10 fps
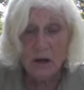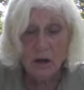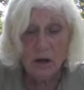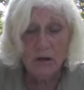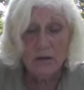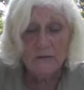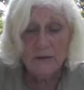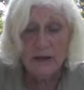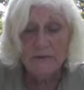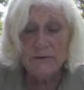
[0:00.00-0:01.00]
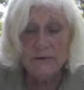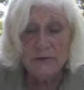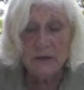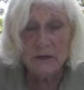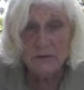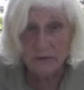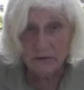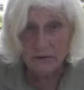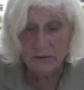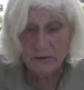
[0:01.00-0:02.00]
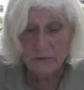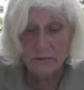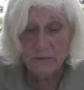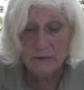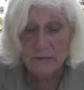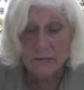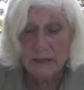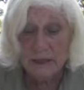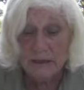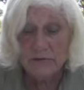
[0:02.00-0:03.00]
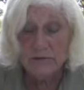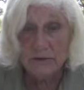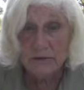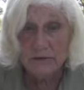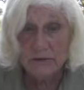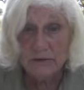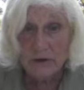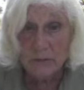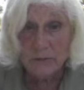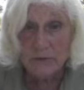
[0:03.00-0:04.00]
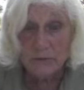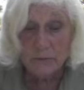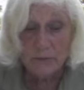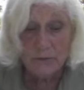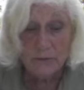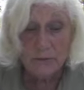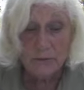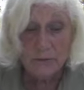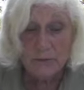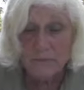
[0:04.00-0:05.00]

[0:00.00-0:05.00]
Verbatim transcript: All of life is easier when we let Jesus help us pull through.